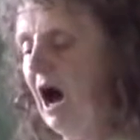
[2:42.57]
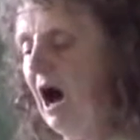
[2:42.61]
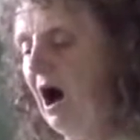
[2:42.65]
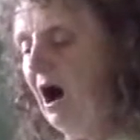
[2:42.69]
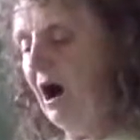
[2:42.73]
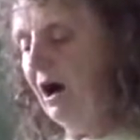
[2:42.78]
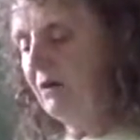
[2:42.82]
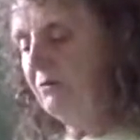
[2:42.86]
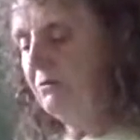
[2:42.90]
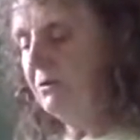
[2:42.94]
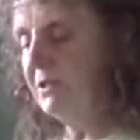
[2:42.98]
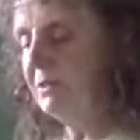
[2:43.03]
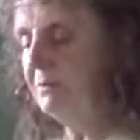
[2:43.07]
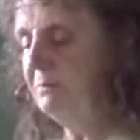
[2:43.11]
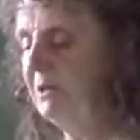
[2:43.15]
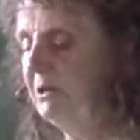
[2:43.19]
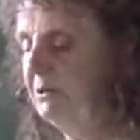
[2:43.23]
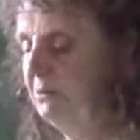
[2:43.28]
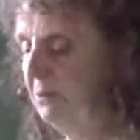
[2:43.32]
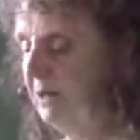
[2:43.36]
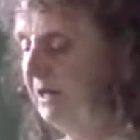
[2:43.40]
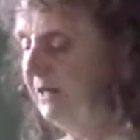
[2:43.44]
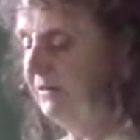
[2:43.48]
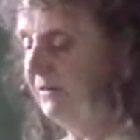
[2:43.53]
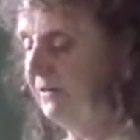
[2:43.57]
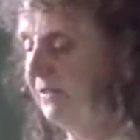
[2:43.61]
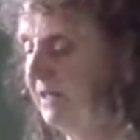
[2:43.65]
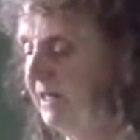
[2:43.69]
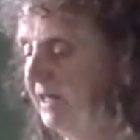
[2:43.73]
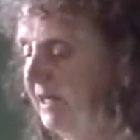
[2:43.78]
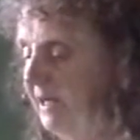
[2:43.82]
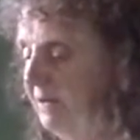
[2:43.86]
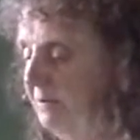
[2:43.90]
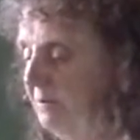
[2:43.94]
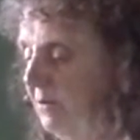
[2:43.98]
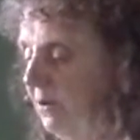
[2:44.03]
I was bequeathed to
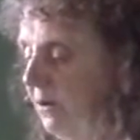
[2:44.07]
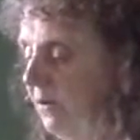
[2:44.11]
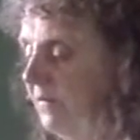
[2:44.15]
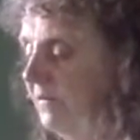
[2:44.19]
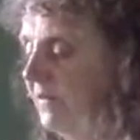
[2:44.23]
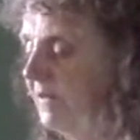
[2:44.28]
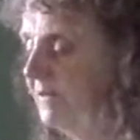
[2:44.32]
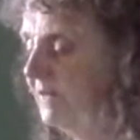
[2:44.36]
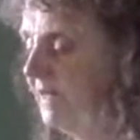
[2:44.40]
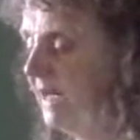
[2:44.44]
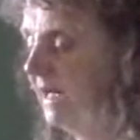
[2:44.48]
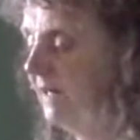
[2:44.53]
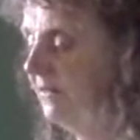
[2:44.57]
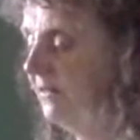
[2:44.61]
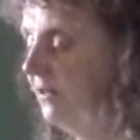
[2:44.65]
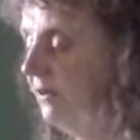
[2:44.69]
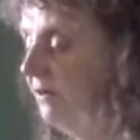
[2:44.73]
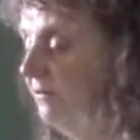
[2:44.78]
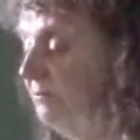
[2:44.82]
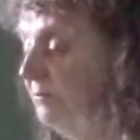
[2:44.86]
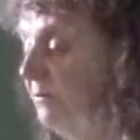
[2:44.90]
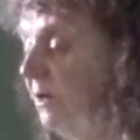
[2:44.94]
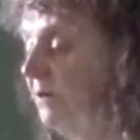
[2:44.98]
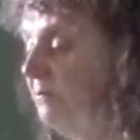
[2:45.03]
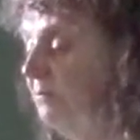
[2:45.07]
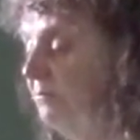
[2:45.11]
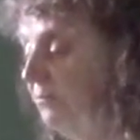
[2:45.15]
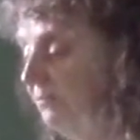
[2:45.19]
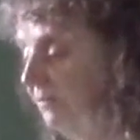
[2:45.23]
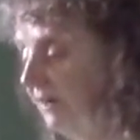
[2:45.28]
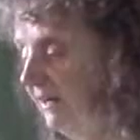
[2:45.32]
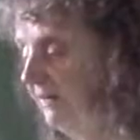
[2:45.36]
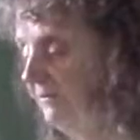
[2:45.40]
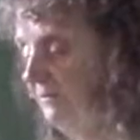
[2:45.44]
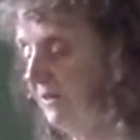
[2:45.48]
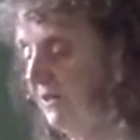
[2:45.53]
him on the death of my
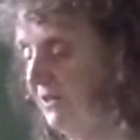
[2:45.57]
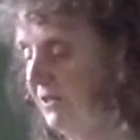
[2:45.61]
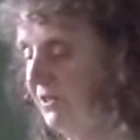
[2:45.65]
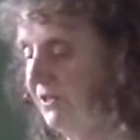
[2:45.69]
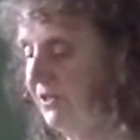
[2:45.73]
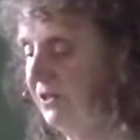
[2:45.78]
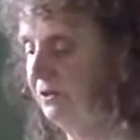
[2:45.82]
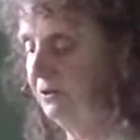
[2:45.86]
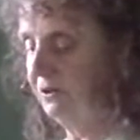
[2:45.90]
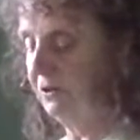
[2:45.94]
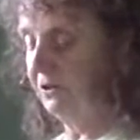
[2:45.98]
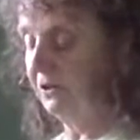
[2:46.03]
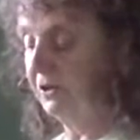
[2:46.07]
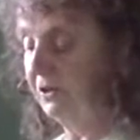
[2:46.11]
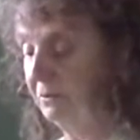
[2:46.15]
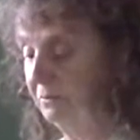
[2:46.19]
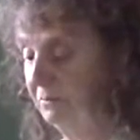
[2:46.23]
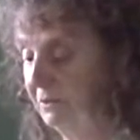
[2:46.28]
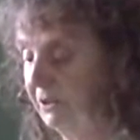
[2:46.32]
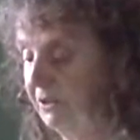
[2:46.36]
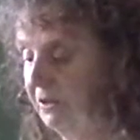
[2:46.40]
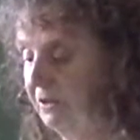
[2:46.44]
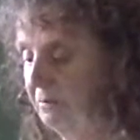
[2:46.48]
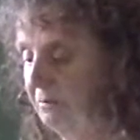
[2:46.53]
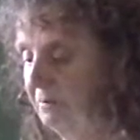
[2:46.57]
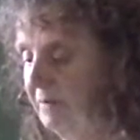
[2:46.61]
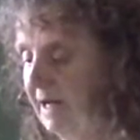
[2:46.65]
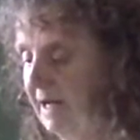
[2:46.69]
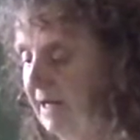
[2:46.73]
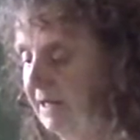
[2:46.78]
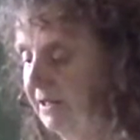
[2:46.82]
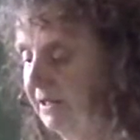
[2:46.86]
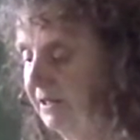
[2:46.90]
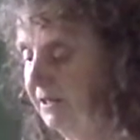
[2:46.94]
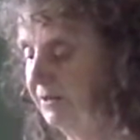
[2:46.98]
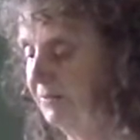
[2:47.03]
previous human
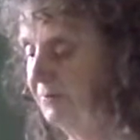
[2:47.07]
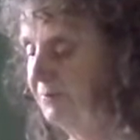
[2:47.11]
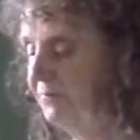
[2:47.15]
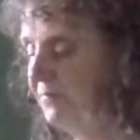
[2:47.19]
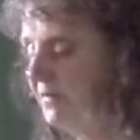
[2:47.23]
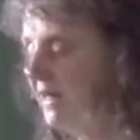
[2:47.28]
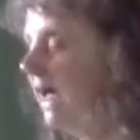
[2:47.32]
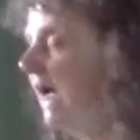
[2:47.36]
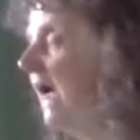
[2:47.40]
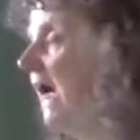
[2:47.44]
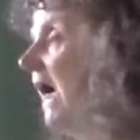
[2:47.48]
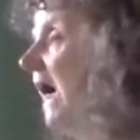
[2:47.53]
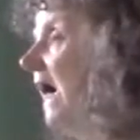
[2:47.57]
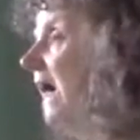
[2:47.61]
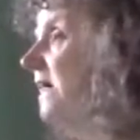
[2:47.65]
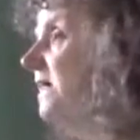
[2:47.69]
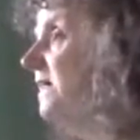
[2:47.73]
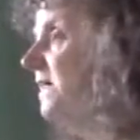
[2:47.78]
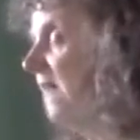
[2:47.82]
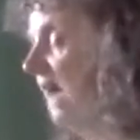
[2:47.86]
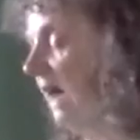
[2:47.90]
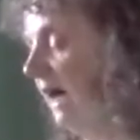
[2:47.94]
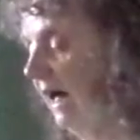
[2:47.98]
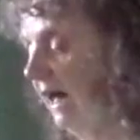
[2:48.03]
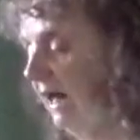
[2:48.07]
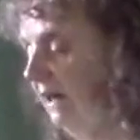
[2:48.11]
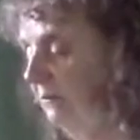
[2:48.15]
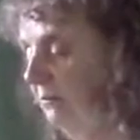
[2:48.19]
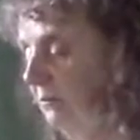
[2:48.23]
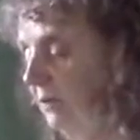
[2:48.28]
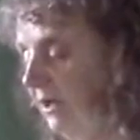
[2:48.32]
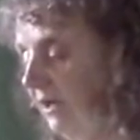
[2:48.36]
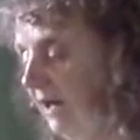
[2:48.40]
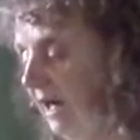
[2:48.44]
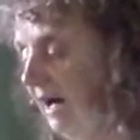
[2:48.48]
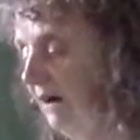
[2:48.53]
companion. As
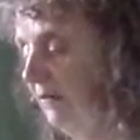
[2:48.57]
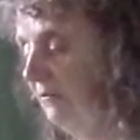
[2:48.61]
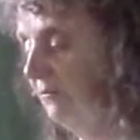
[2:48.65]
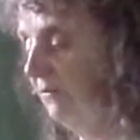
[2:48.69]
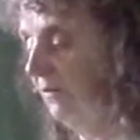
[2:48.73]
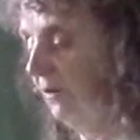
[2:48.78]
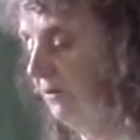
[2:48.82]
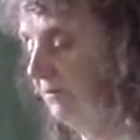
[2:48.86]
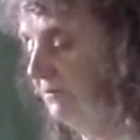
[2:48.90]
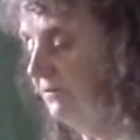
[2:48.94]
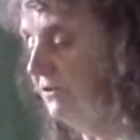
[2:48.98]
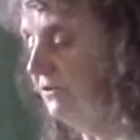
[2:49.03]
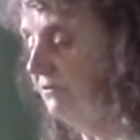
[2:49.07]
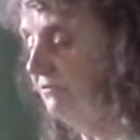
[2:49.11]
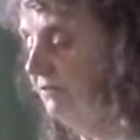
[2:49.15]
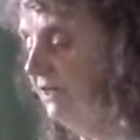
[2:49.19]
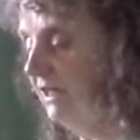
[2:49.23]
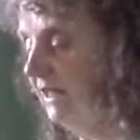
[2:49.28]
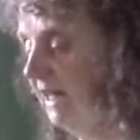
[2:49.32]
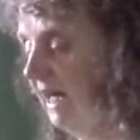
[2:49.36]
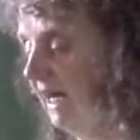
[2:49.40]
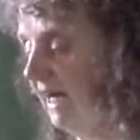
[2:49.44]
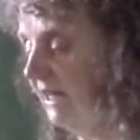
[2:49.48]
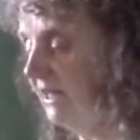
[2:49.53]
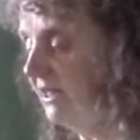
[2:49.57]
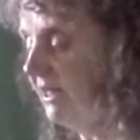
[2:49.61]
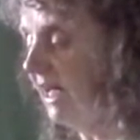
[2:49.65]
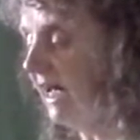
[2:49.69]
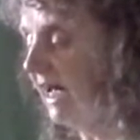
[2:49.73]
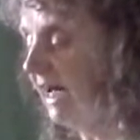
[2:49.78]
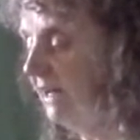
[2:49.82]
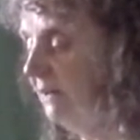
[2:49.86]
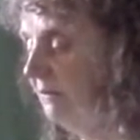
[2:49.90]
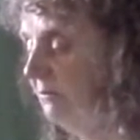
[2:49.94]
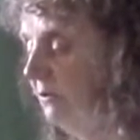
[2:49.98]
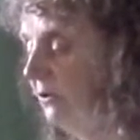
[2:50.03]
Al will often relate
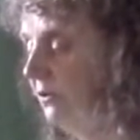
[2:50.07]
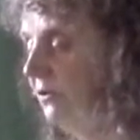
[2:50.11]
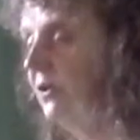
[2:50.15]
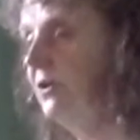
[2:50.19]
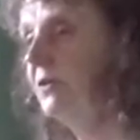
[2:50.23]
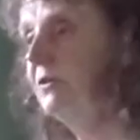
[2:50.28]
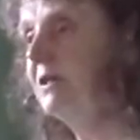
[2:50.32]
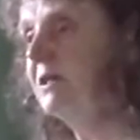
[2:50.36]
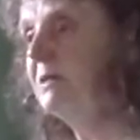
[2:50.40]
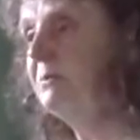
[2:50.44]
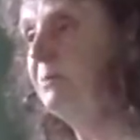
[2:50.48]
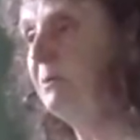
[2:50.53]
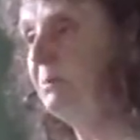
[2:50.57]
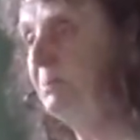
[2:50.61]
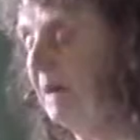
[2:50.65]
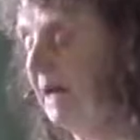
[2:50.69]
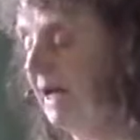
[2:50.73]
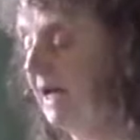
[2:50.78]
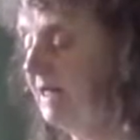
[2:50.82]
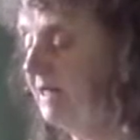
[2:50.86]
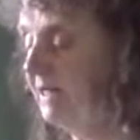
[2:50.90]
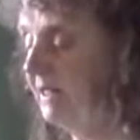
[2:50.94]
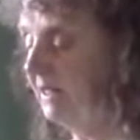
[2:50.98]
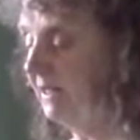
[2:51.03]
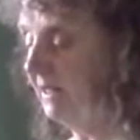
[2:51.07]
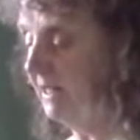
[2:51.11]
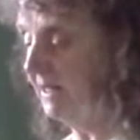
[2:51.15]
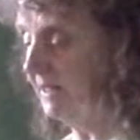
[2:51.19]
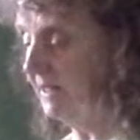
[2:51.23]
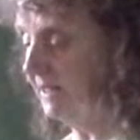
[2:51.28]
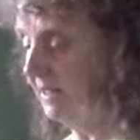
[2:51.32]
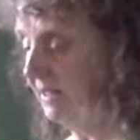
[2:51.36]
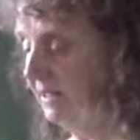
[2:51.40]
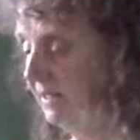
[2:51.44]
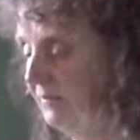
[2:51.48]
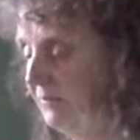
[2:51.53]
to anyone who is prepared to
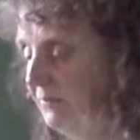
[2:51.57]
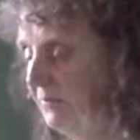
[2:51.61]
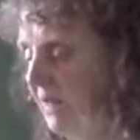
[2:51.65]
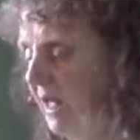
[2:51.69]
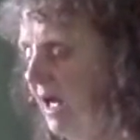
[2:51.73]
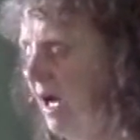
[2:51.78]
listen,